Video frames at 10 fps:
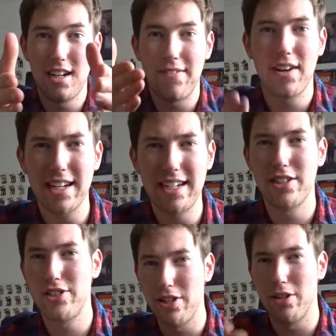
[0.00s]
I feel like I need to
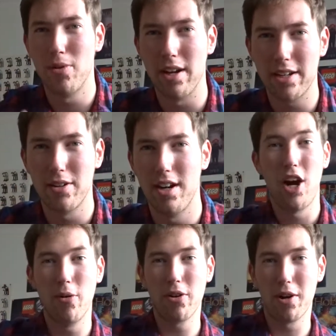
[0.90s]
show you what I got.
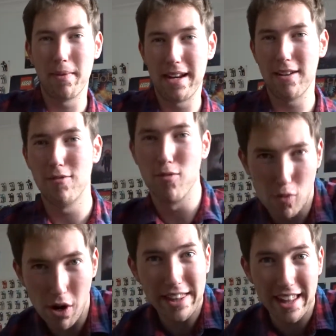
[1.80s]
Hold on a minute,
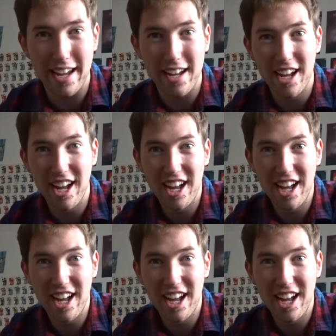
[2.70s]
right there.